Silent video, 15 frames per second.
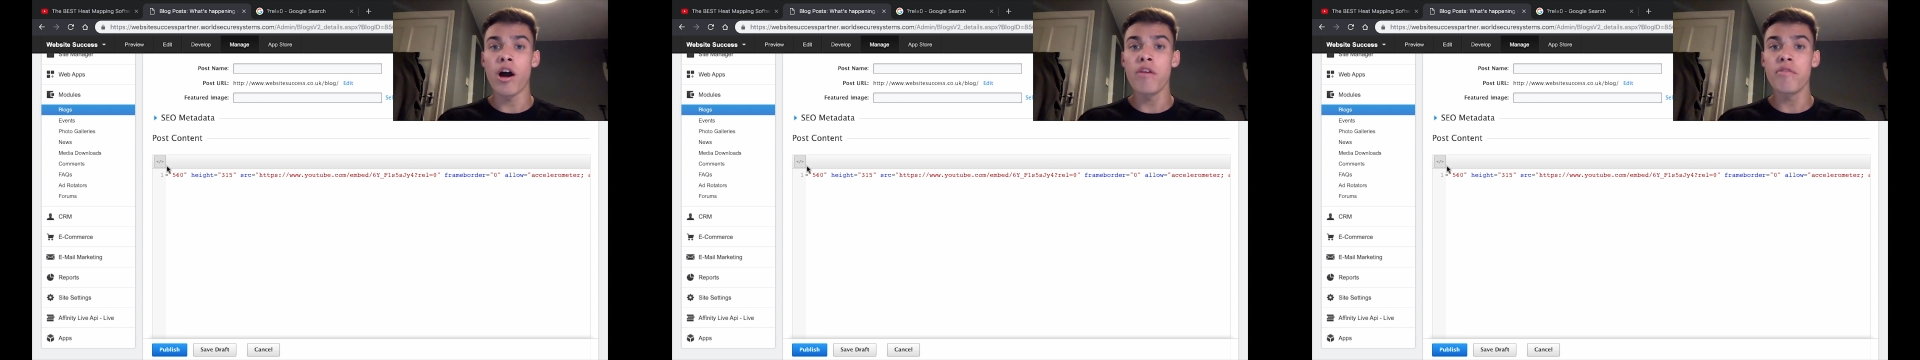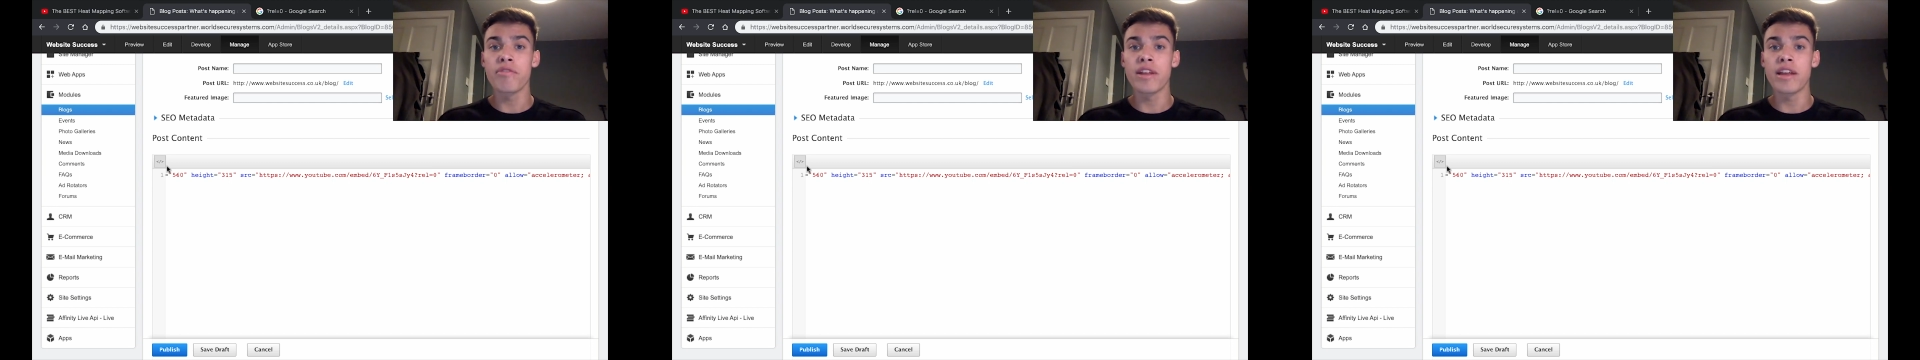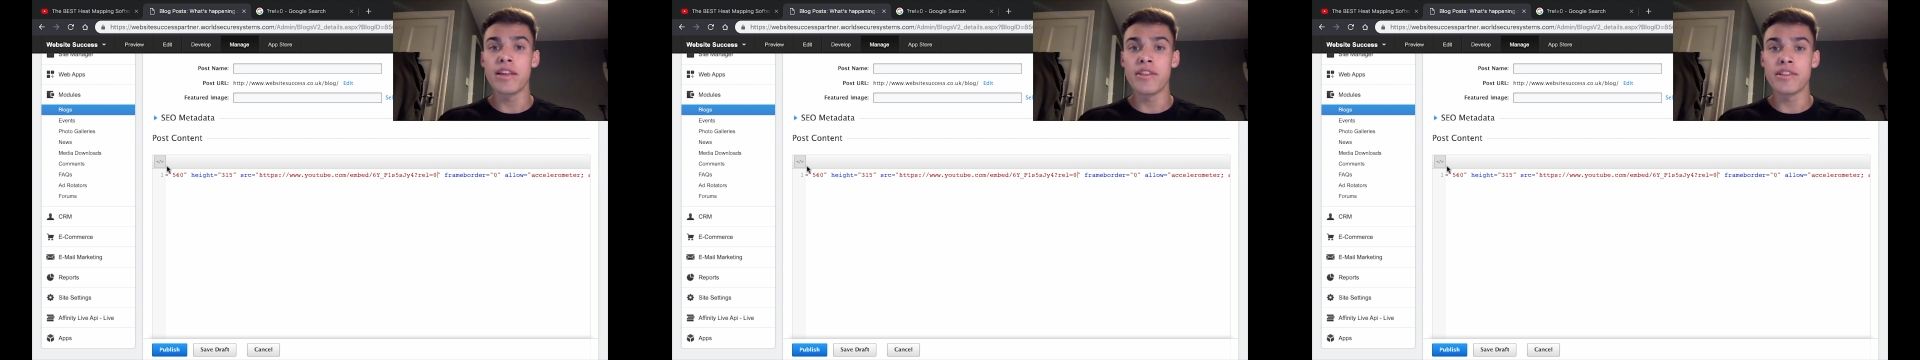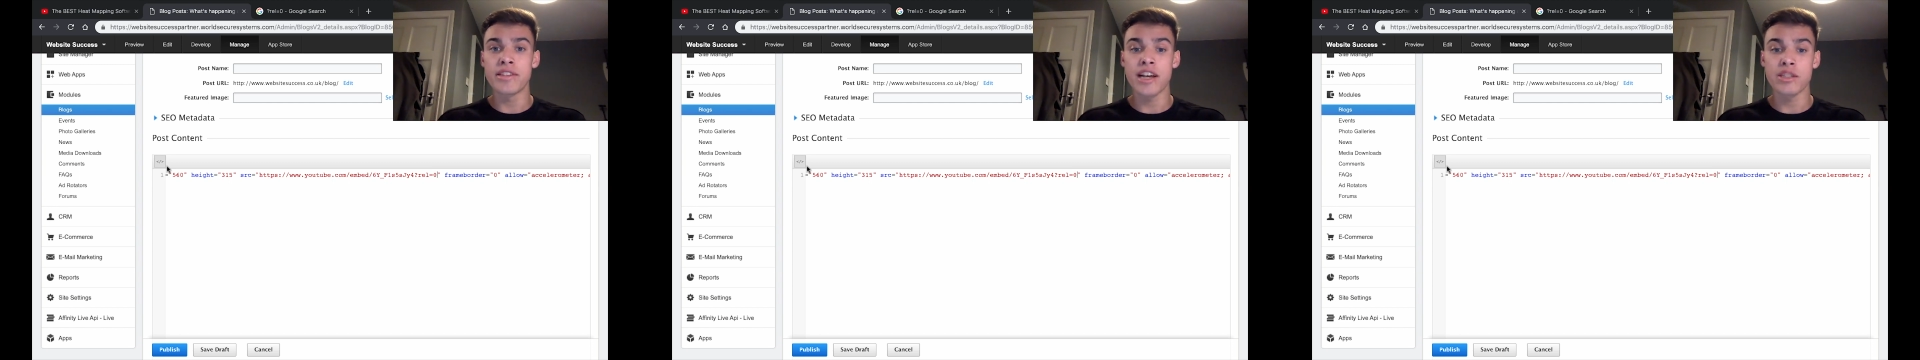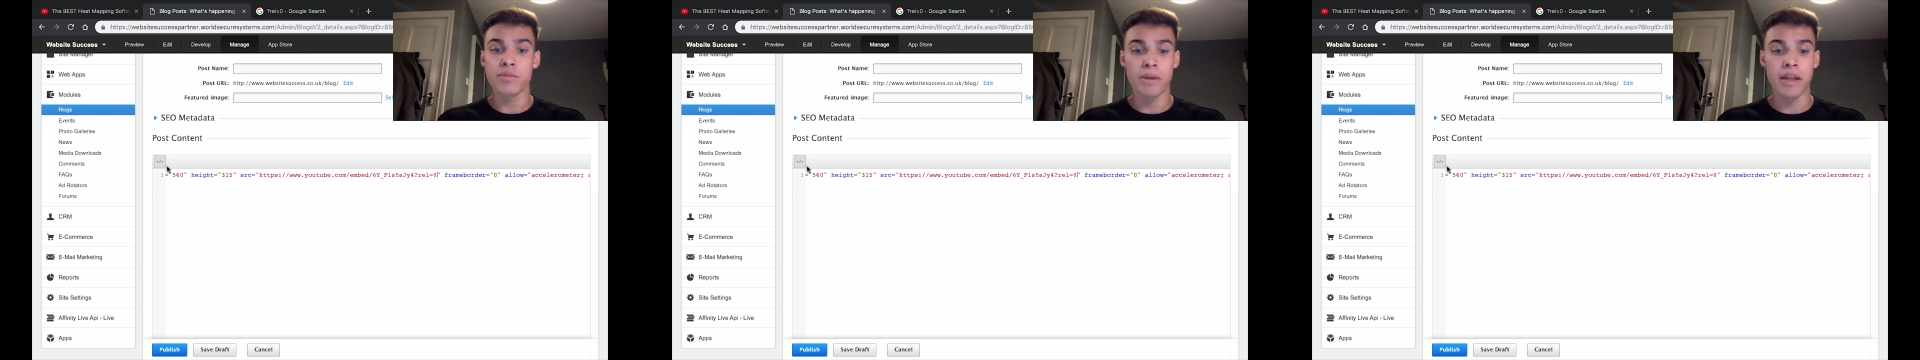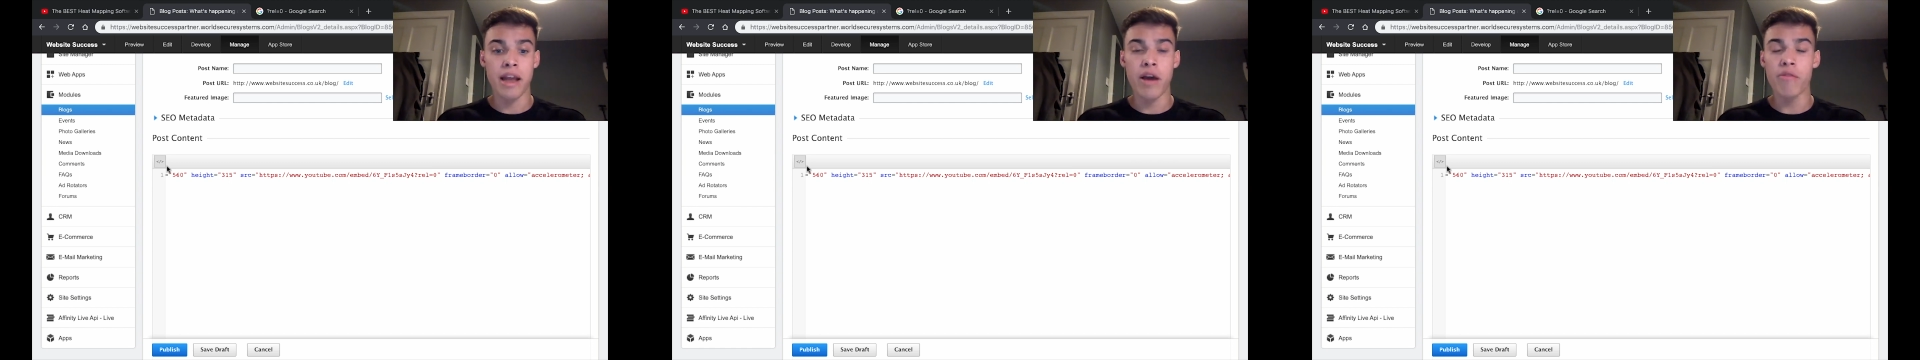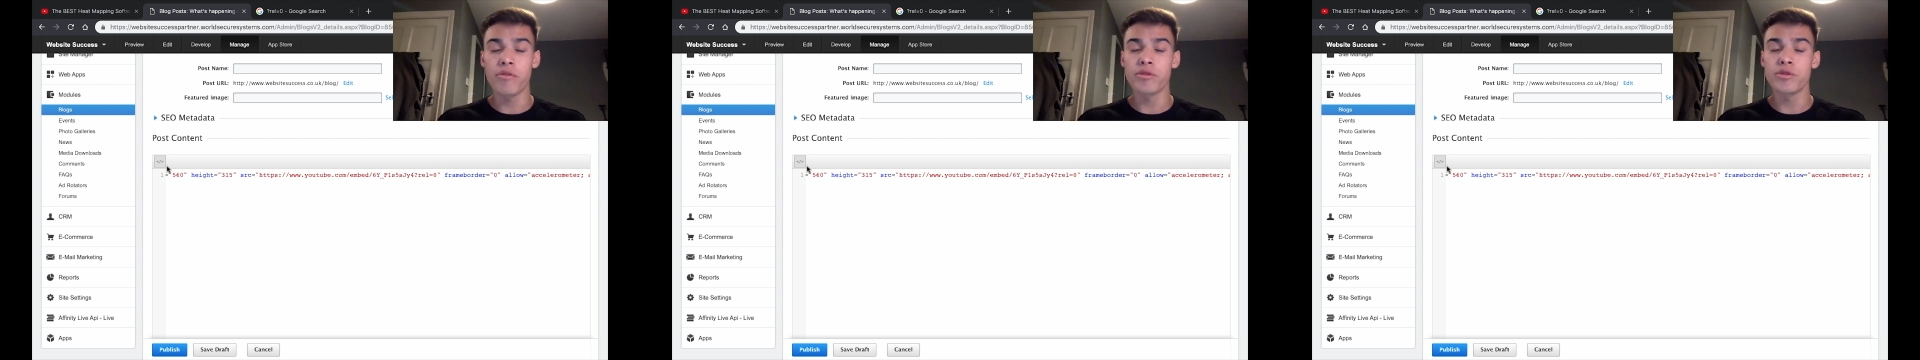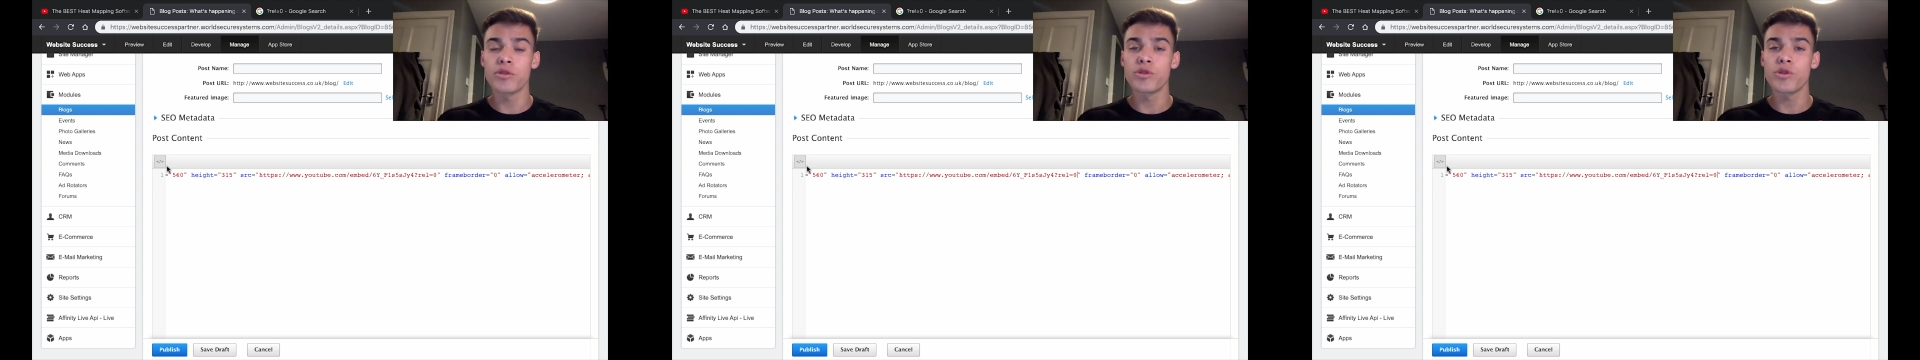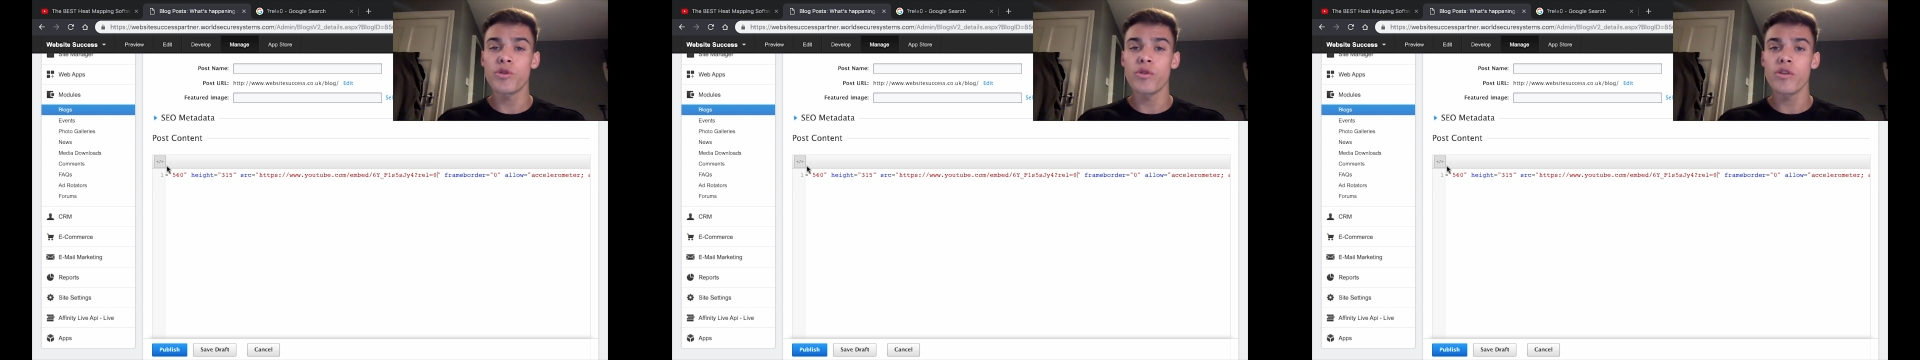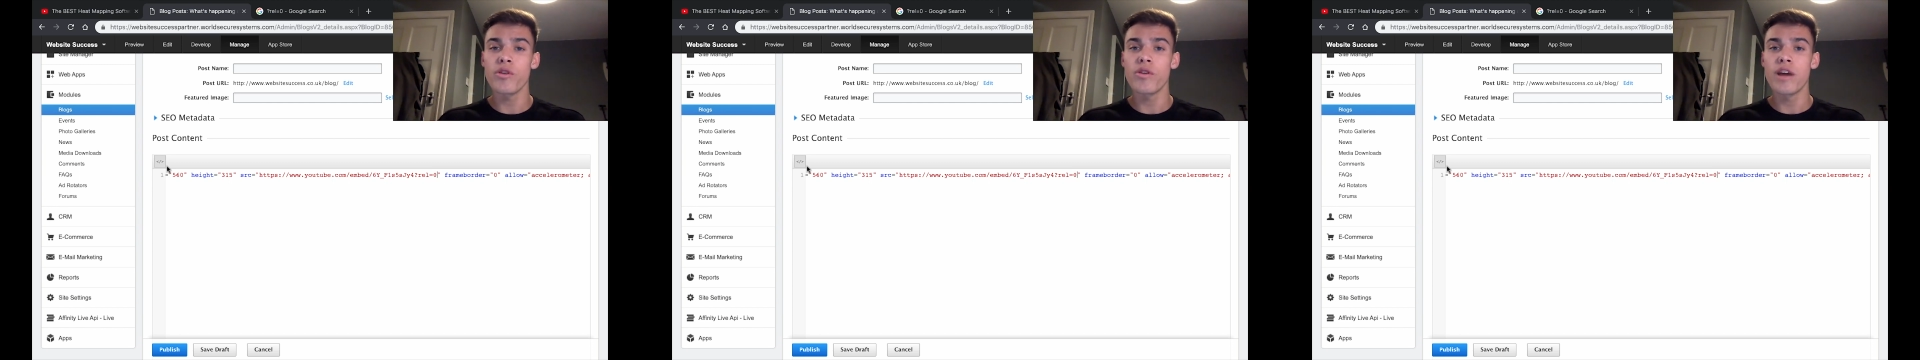Hopefully this has been a helpful
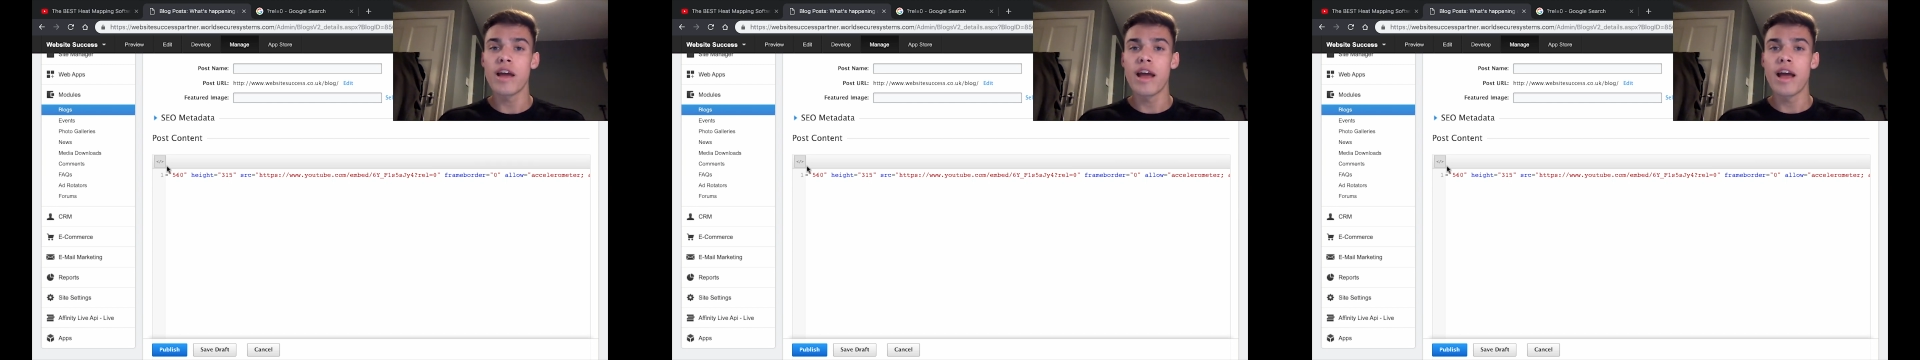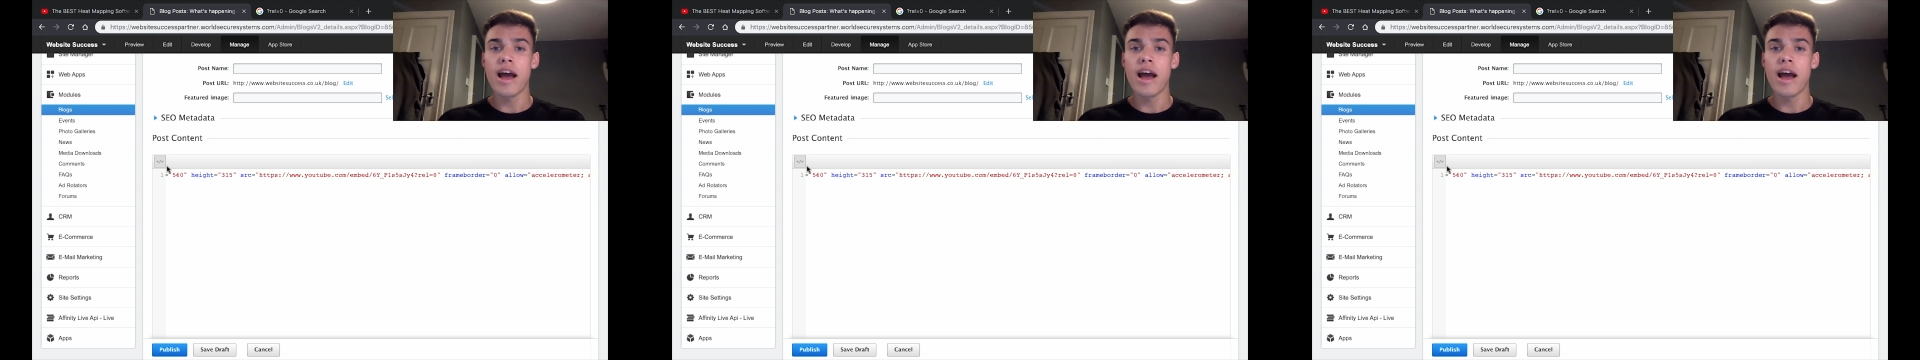tutorial,